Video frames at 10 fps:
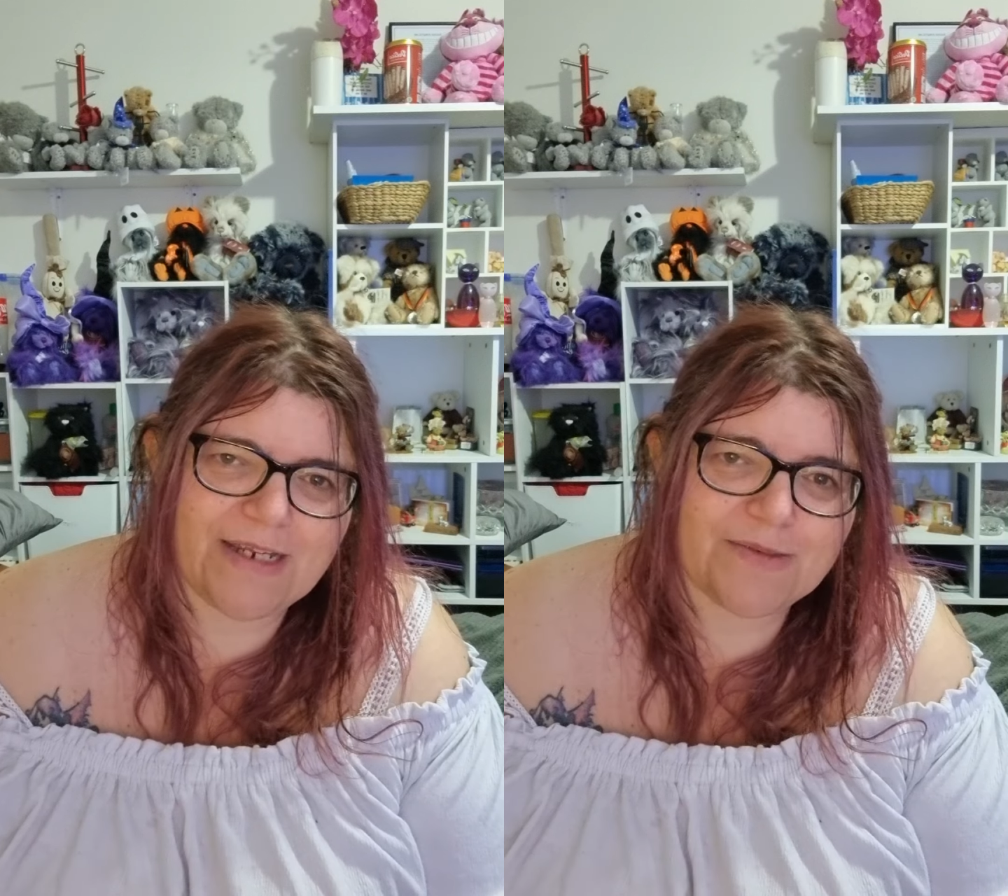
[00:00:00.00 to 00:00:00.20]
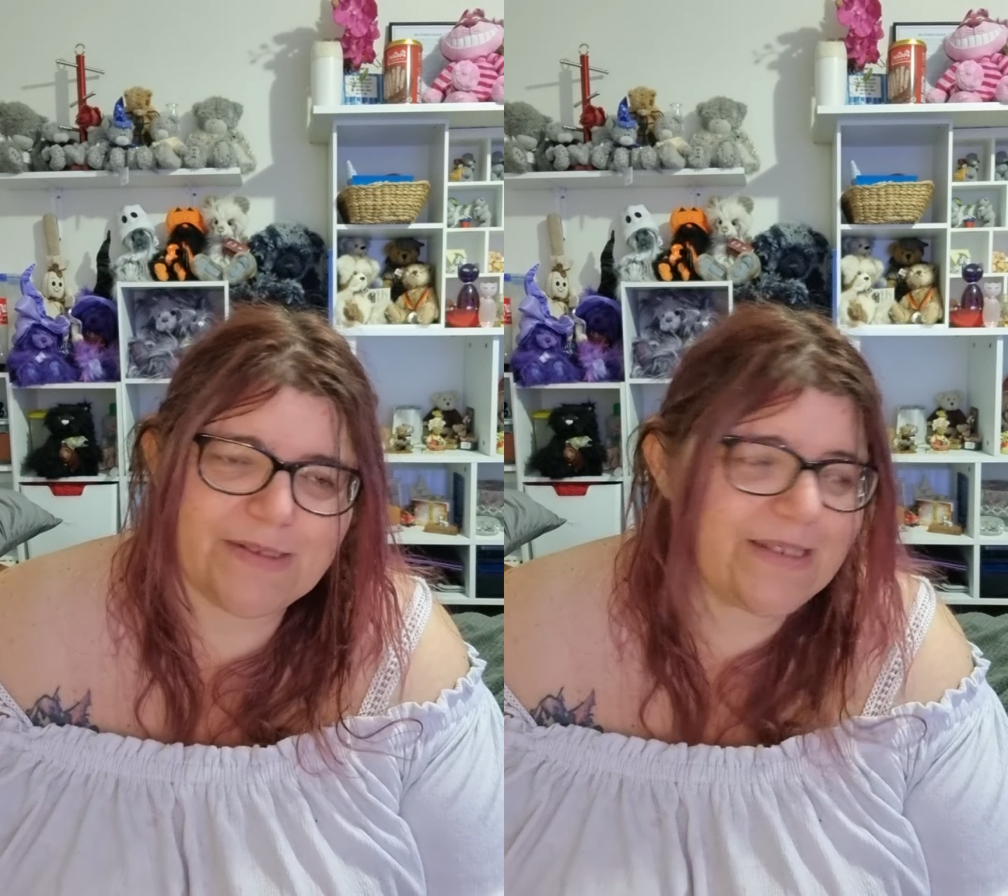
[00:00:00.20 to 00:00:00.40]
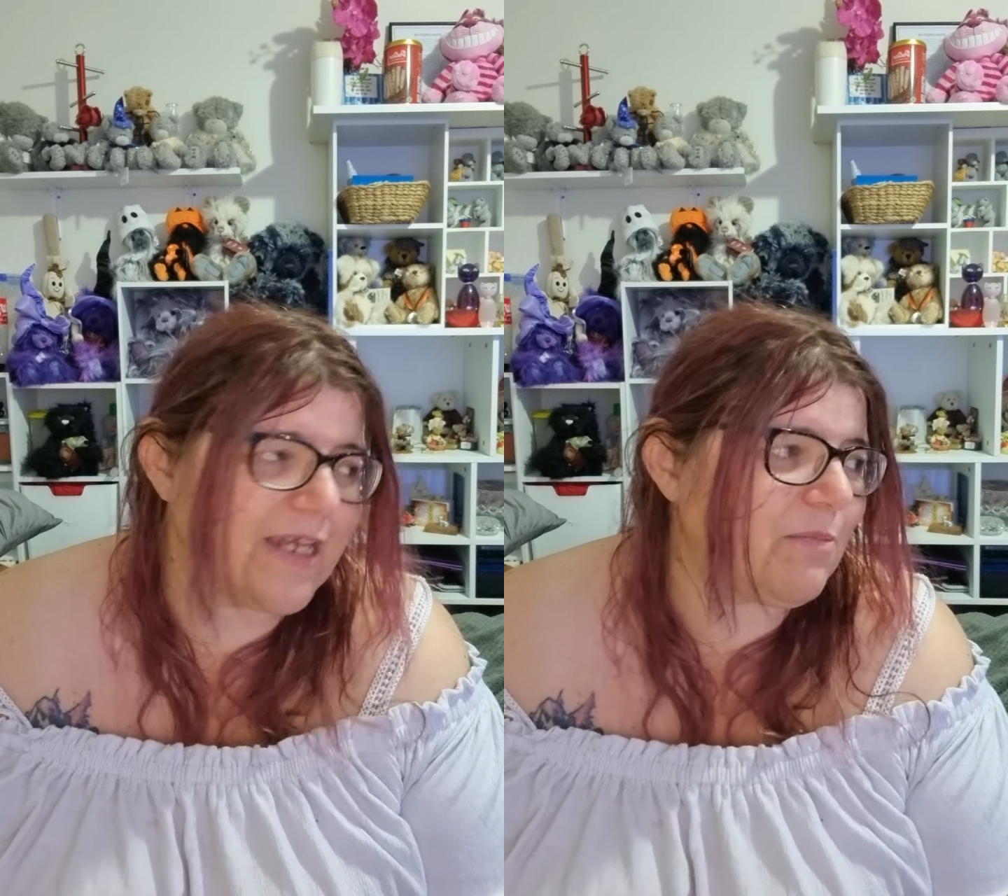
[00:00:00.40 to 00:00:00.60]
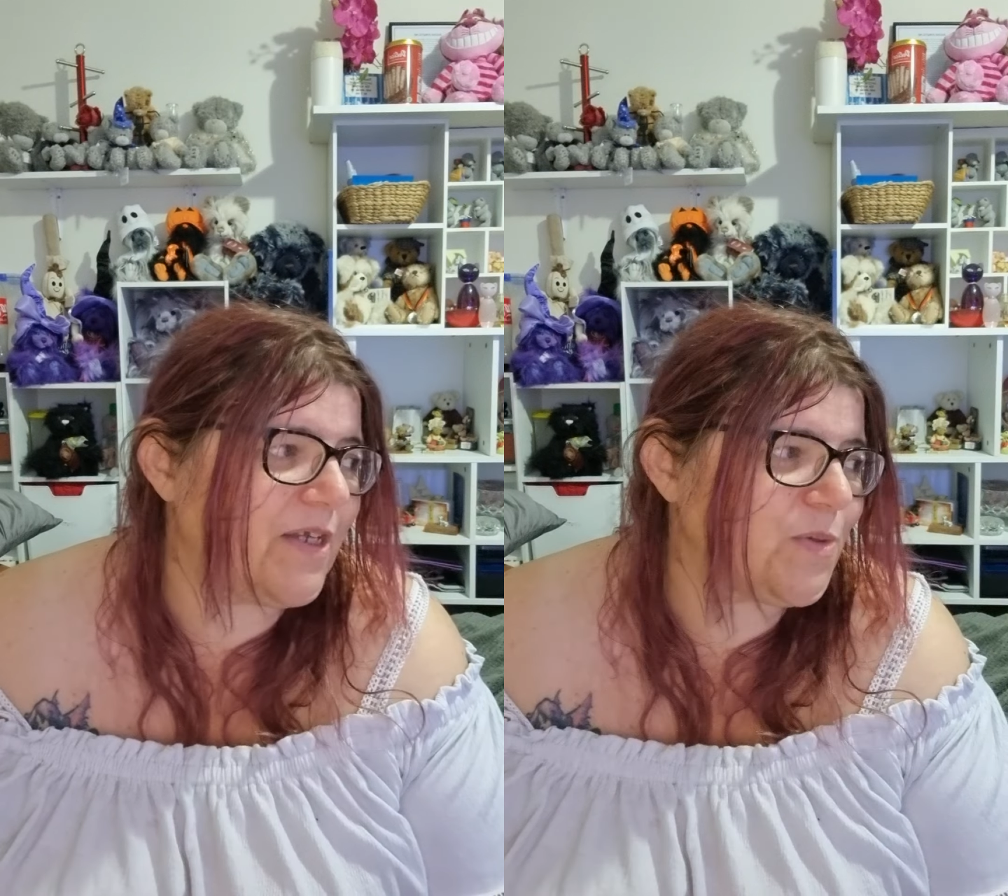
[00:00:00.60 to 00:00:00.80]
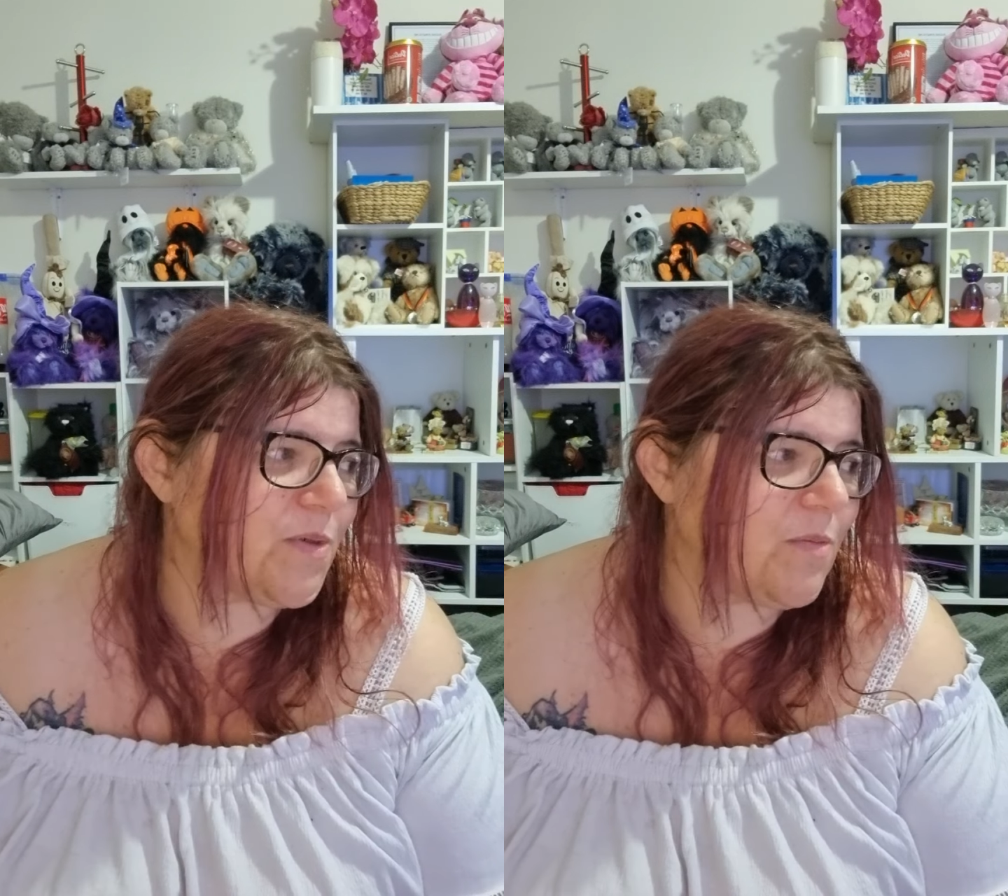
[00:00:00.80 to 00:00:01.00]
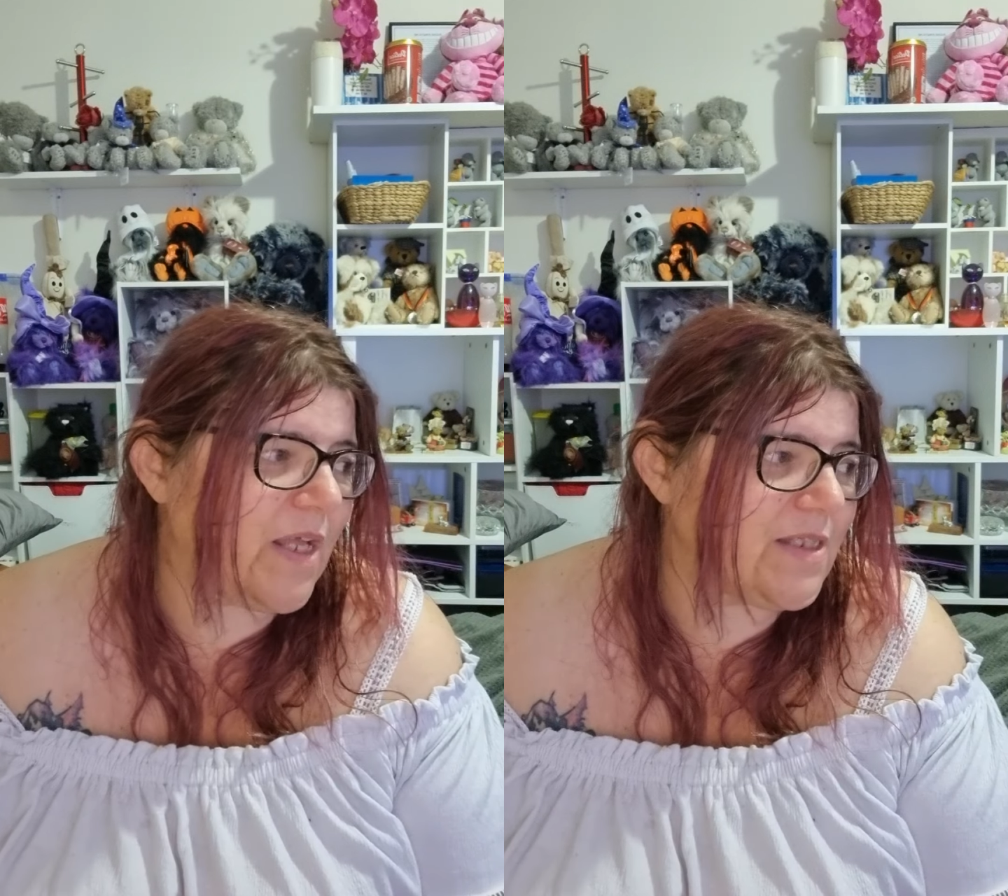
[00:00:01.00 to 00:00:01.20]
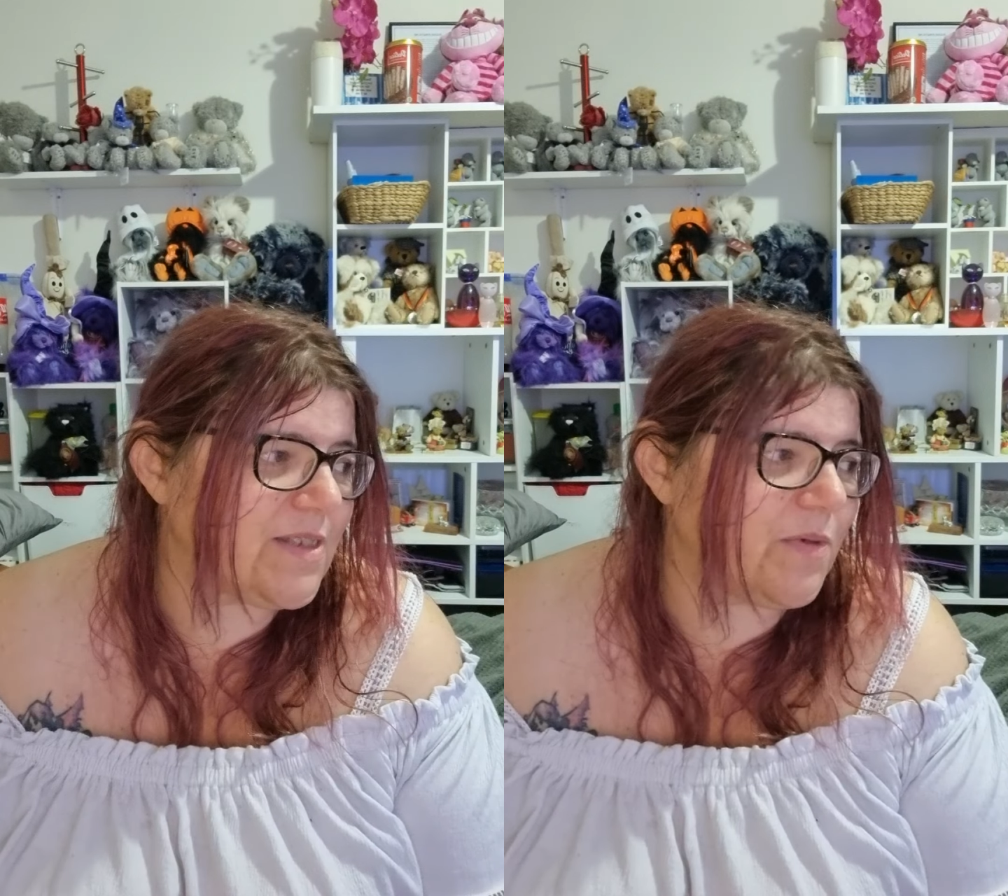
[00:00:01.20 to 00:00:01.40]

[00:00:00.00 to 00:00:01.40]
actually say to my daughter once,